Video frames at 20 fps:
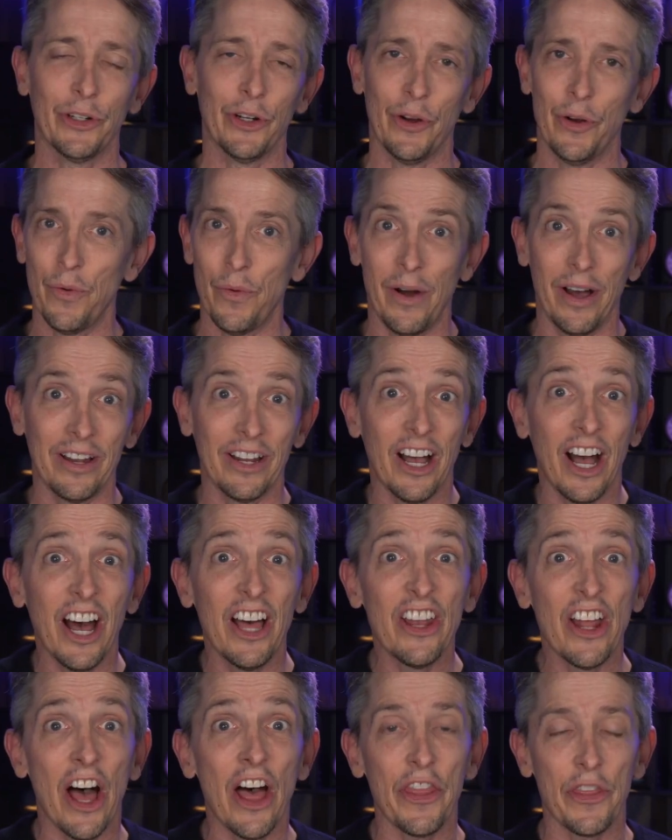don't want
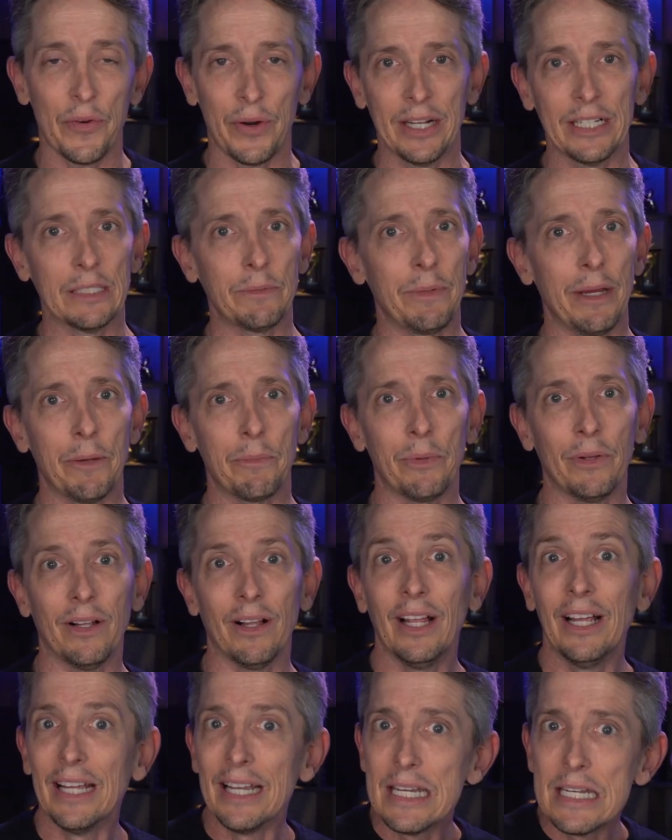unauthorized
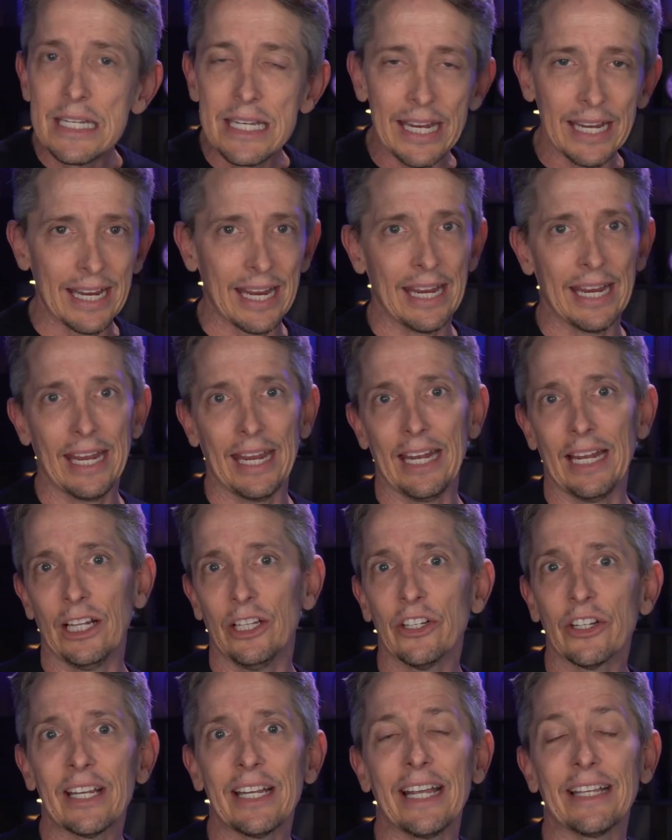people digging in and
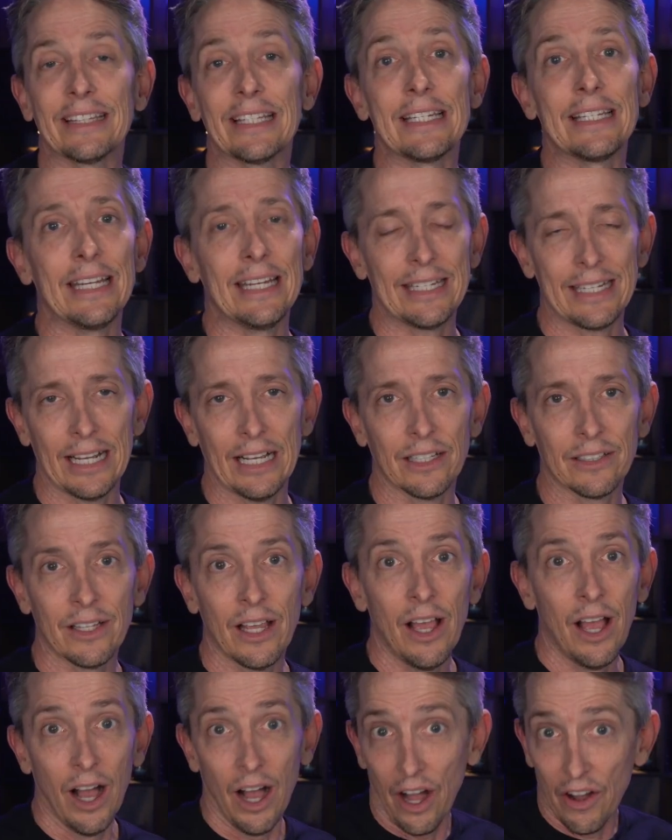looking at the details
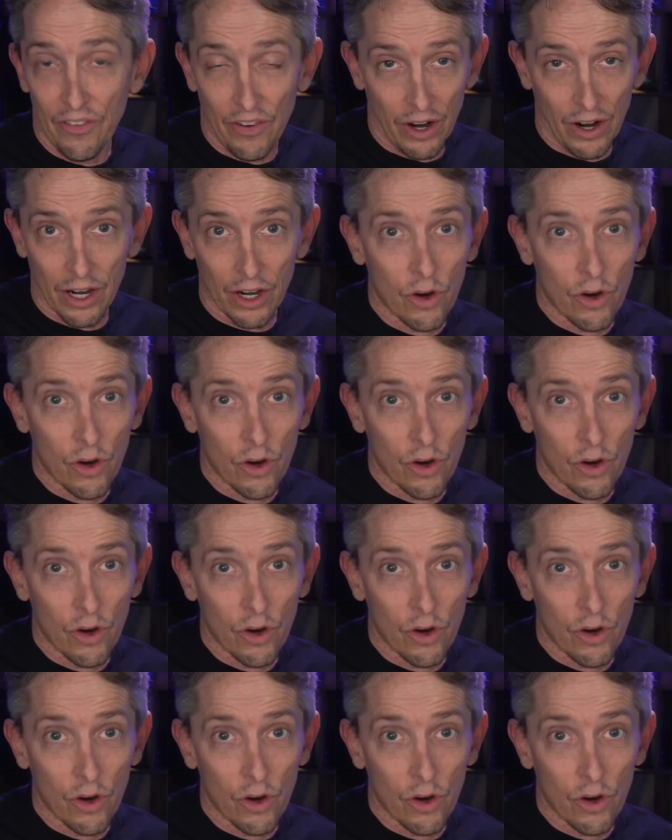of our